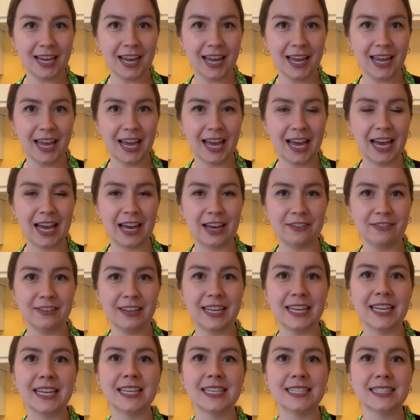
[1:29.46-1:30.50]
I have
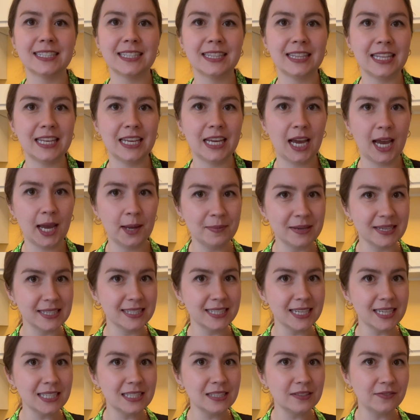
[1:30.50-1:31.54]
is the
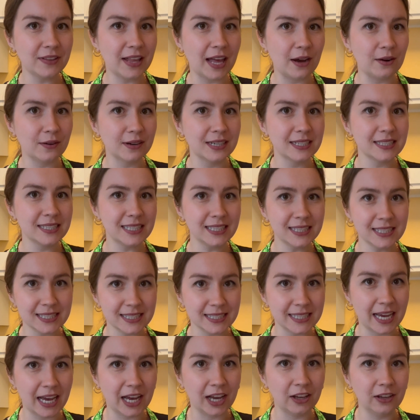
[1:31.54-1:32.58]
hibiscus flowers
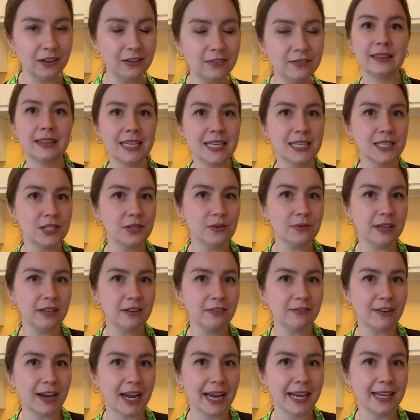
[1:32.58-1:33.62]
itself. These you can
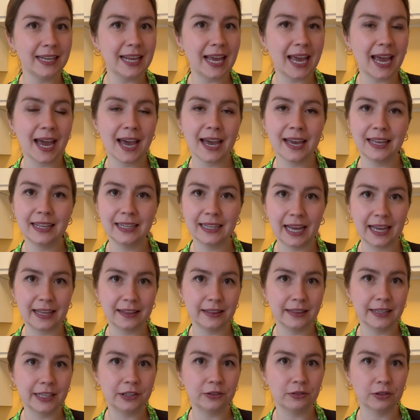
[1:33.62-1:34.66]
find at an
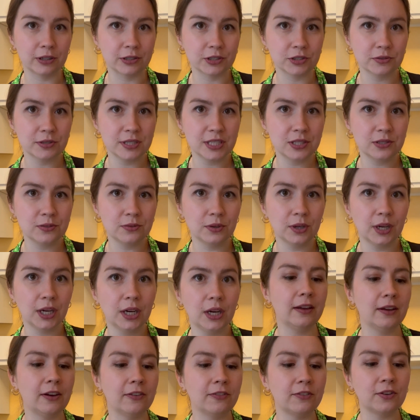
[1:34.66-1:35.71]
ethnic grocery store,
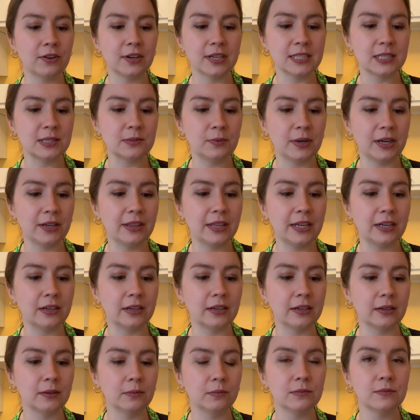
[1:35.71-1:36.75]
of course, where
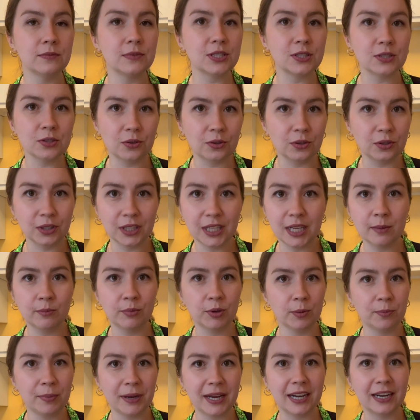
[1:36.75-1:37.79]
they're sold and
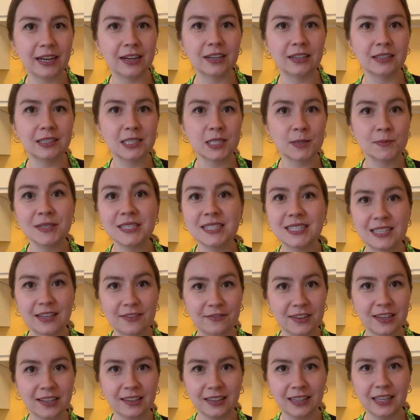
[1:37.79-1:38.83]
prepared
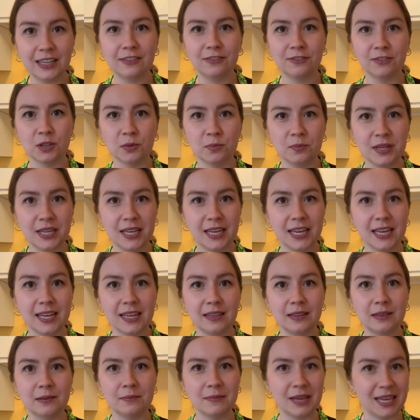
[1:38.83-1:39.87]
specifically for
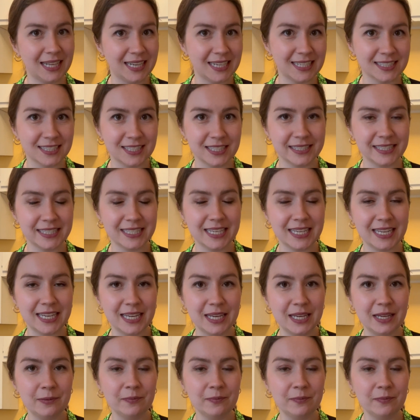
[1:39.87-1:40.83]
being made into tea.